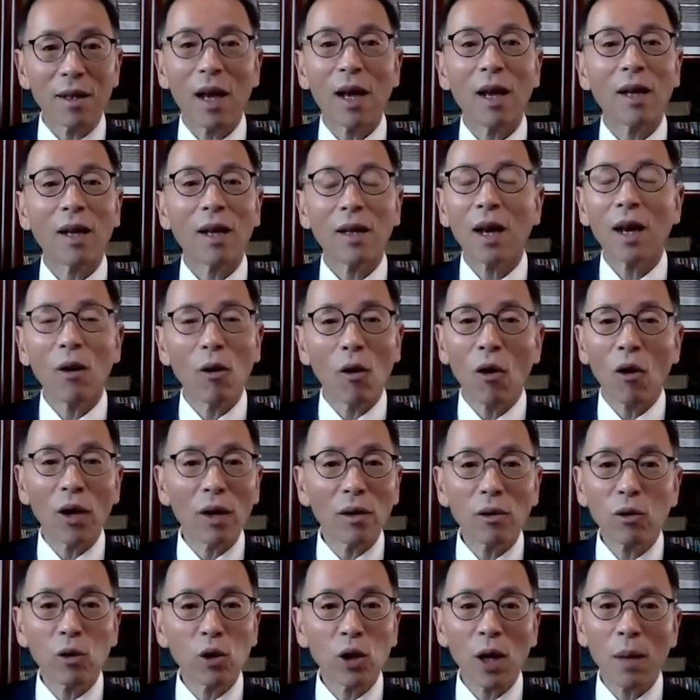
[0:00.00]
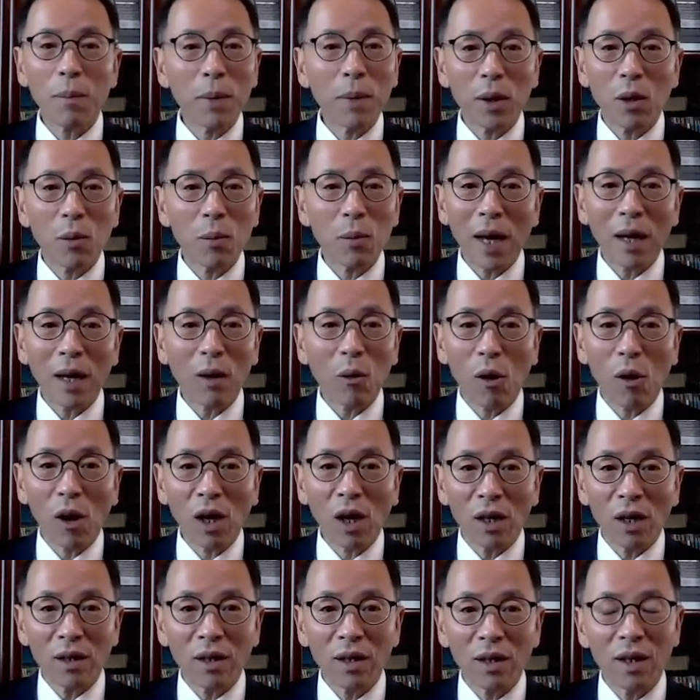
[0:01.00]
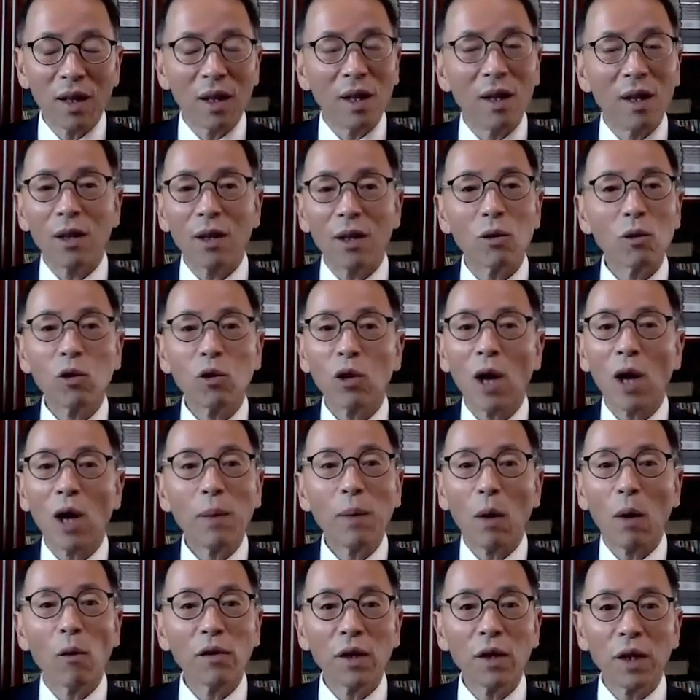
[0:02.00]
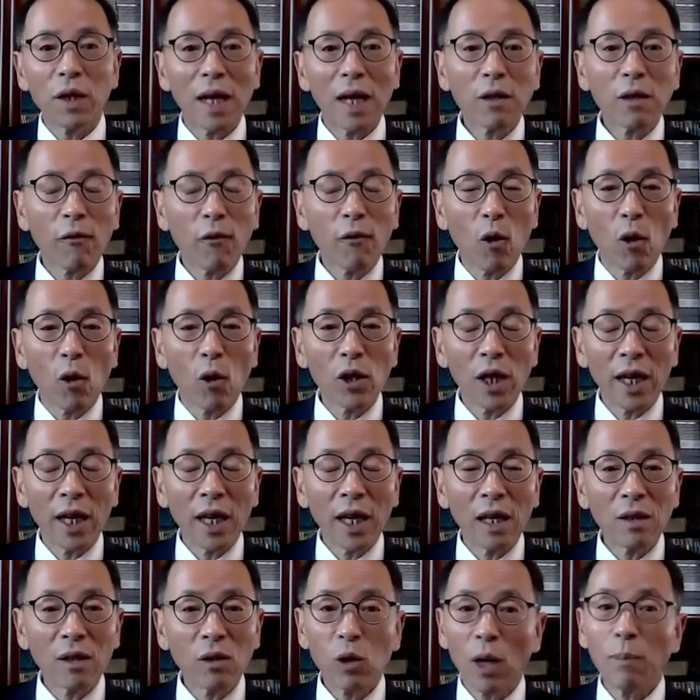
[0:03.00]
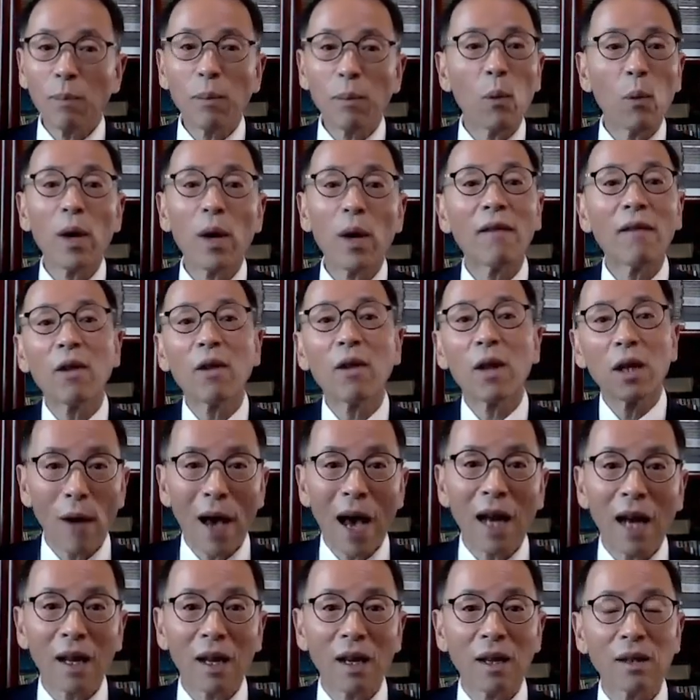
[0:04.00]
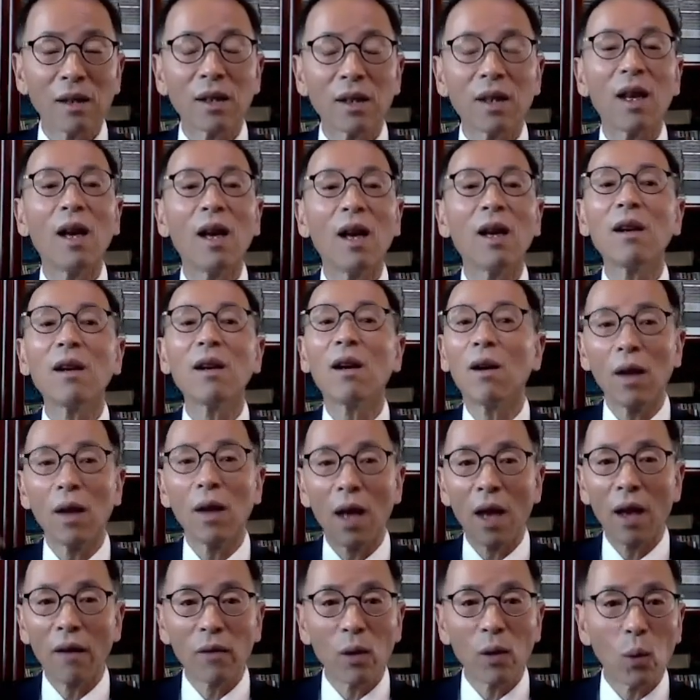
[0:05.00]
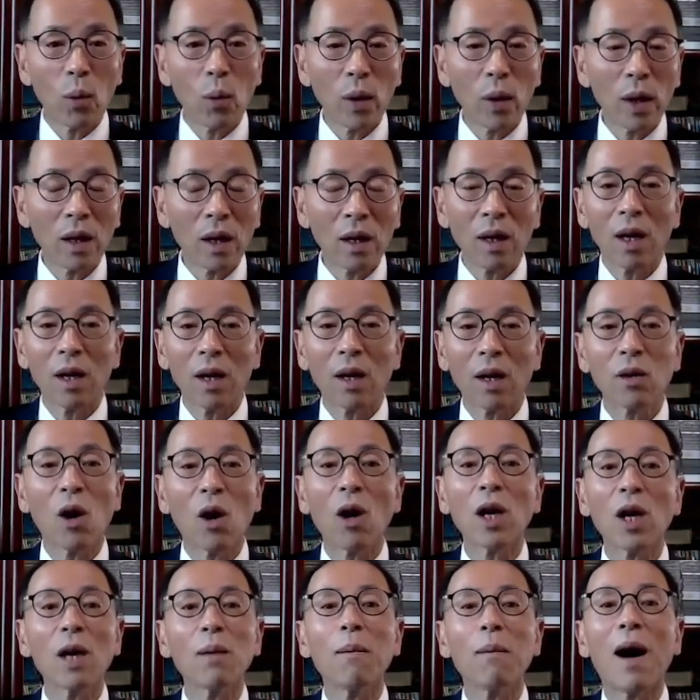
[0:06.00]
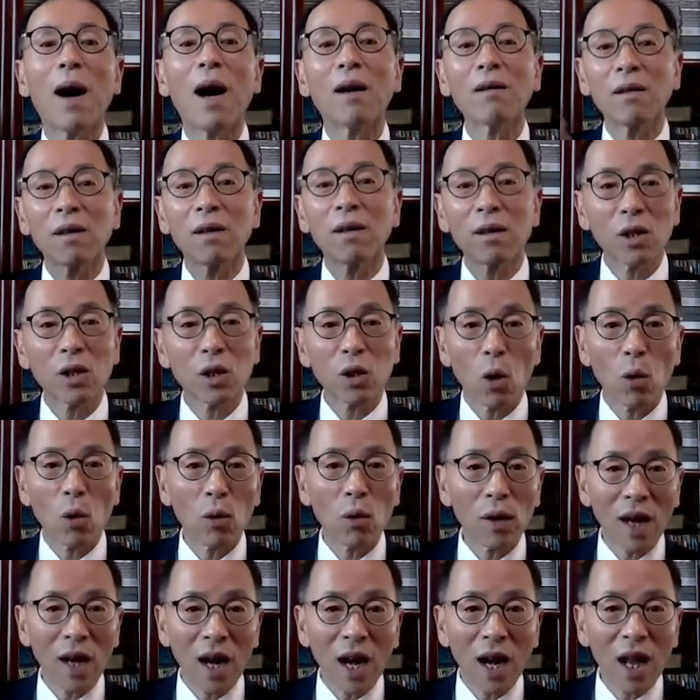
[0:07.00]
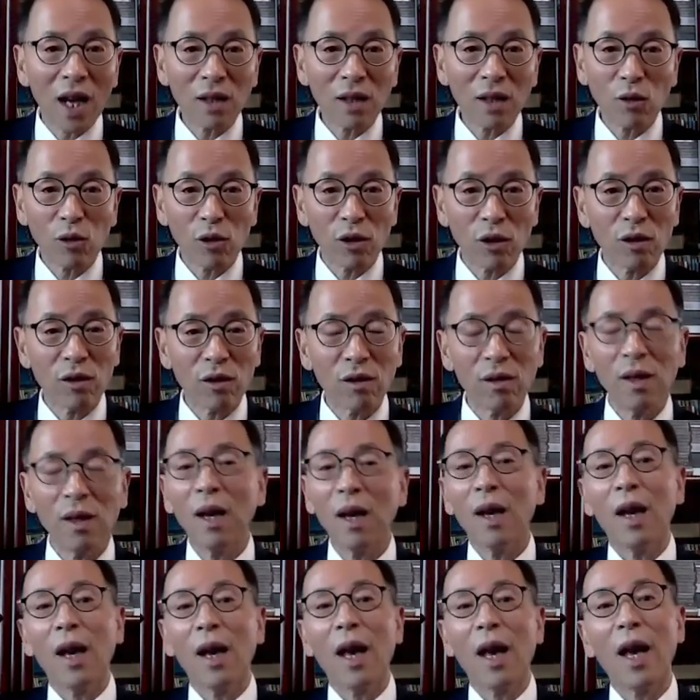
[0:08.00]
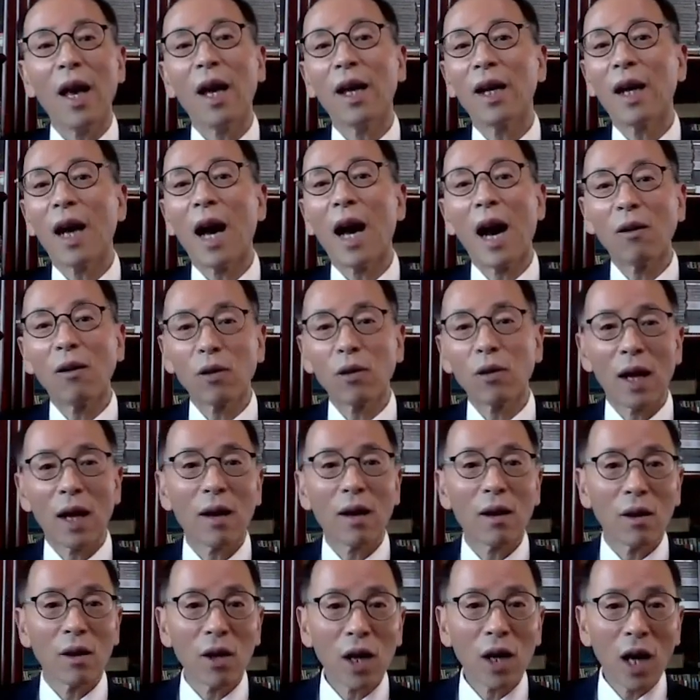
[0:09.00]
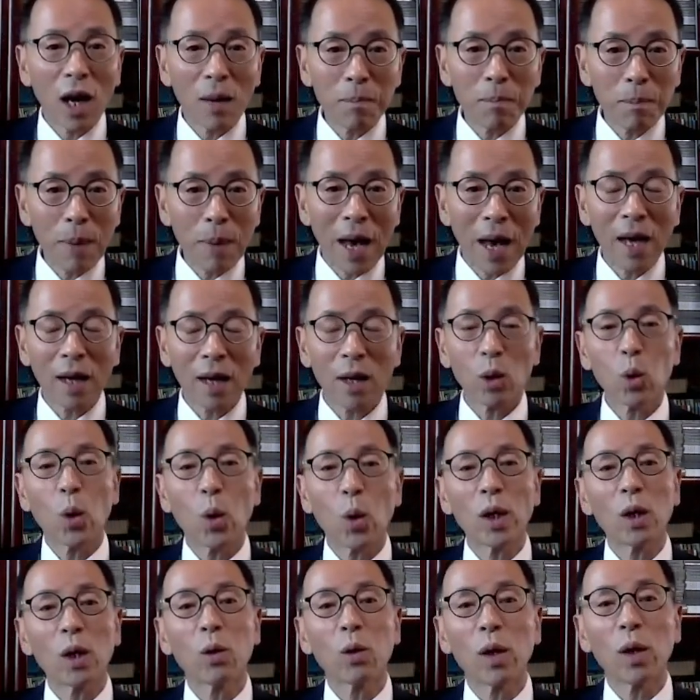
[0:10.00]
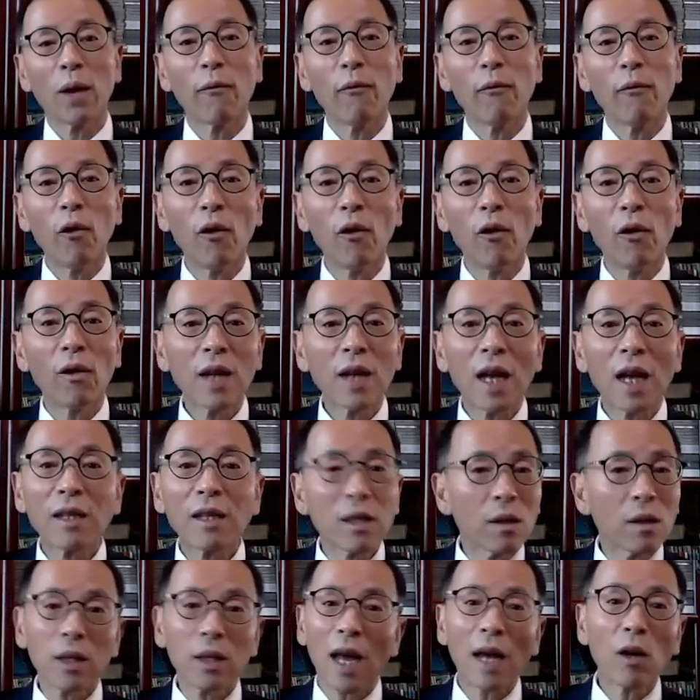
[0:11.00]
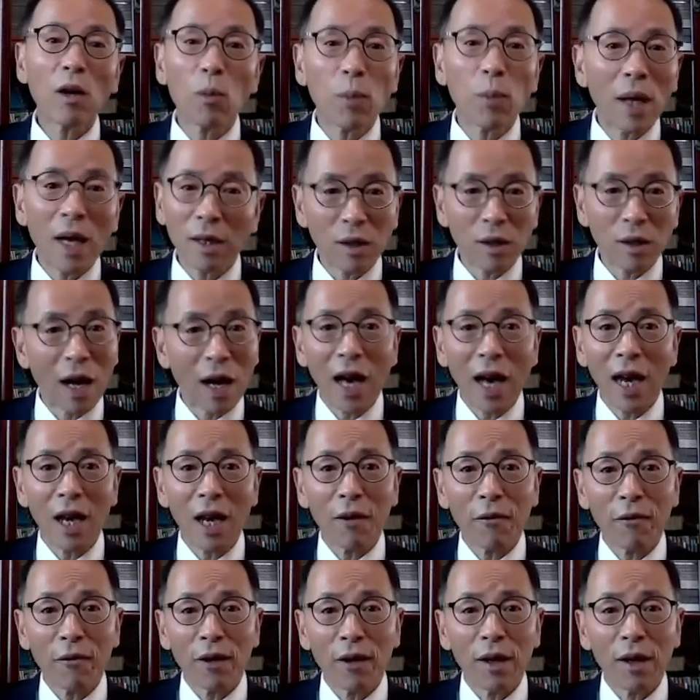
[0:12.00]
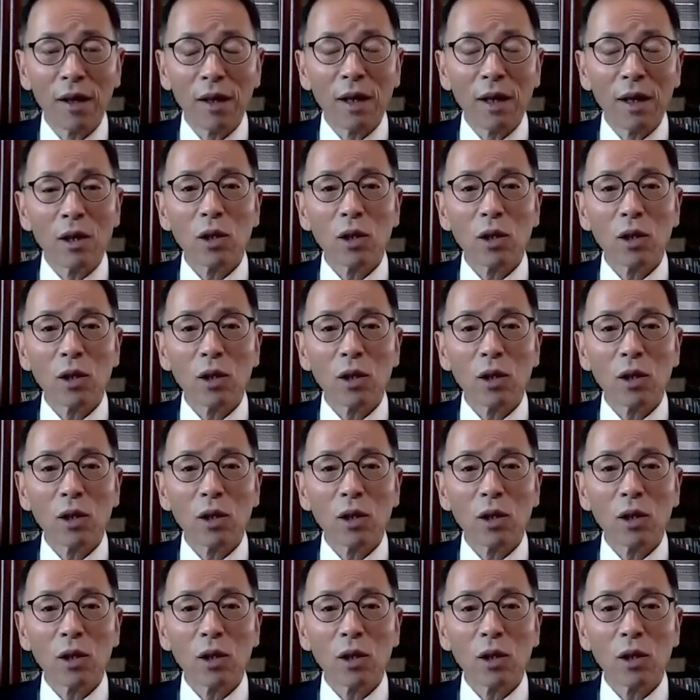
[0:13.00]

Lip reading: They're loyal to Trump no matter what. So Trump, over the next 4 years, Trump will have these huge rallies every week and talking about the stolen election and how they're going to come back in 2024. That'll be his life.